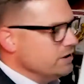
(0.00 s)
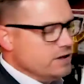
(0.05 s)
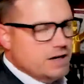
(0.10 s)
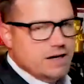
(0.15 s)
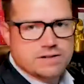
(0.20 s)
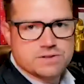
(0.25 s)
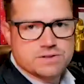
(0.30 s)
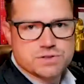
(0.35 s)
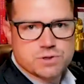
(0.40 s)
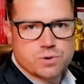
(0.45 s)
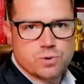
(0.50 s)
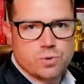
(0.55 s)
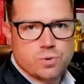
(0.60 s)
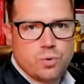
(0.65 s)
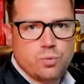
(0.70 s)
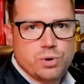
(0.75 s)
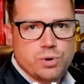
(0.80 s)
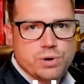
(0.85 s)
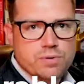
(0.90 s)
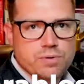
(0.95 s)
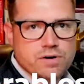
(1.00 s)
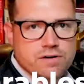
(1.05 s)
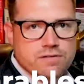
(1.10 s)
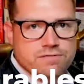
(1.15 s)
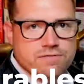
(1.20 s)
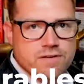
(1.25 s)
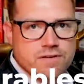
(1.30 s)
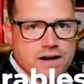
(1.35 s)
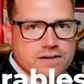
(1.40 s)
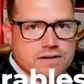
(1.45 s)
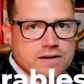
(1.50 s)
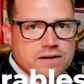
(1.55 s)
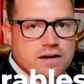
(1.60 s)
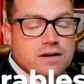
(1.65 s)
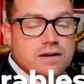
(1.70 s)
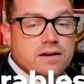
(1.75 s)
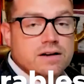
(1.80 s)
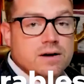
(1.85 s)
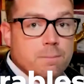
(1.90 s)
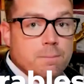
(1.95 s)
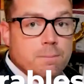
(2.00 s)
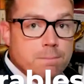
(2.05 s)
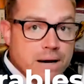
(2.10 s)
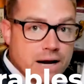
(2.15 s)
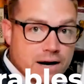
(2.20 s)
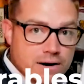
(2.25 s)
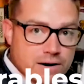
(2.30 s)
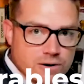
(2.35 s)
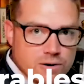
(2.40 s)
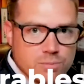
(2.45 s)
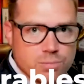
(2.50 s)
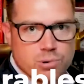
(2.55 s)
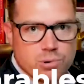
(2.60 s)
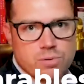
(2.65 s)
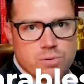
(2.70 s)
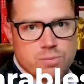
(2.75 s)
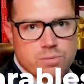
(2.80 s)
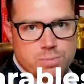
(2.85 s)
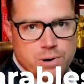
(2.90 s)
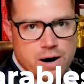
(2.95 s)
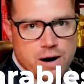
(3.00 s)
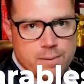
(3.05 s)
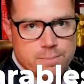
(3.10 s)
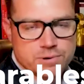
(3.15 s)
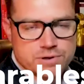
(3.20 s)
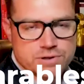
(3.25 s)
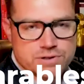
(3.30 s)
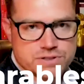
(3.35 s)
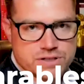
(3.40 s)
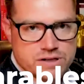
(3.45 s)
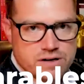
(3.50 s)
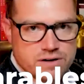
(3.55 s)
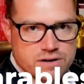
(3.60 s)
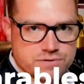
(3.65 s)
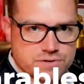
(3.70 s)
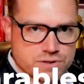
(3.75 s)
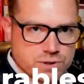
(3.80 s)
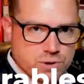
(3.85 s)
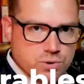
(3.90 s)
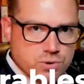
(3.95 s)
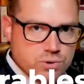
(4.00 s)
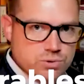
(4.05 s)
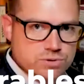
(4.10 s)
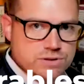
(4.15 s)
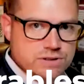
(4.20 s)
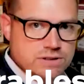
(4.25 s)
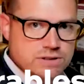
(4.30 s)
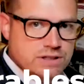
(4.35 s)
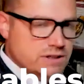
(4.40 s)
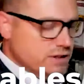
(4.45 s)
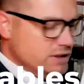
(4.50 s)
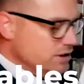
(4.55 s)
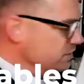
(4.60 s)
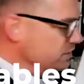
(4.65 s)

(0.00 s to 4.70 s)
And so we want to find comparable properties that have sold. And